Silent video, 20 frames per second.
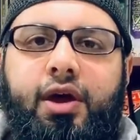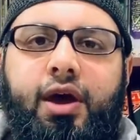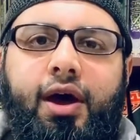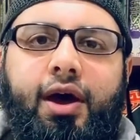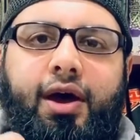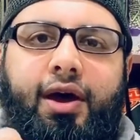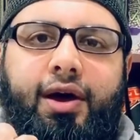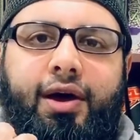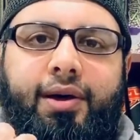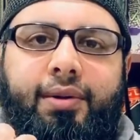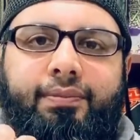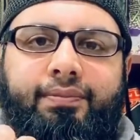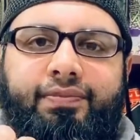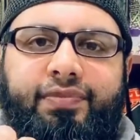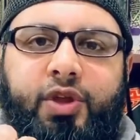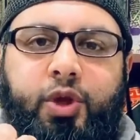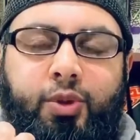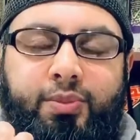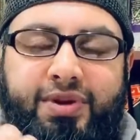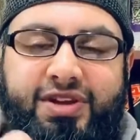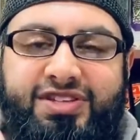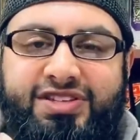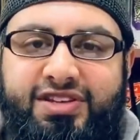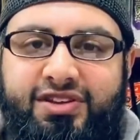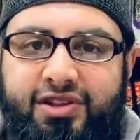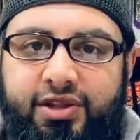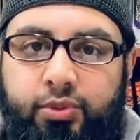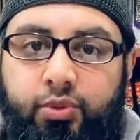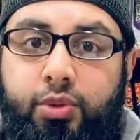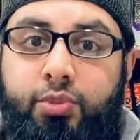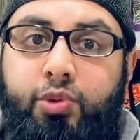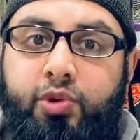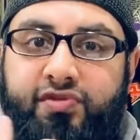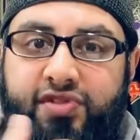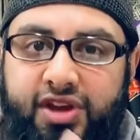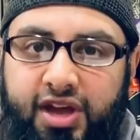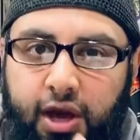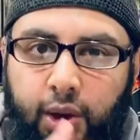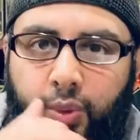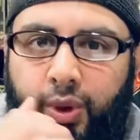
basically removing a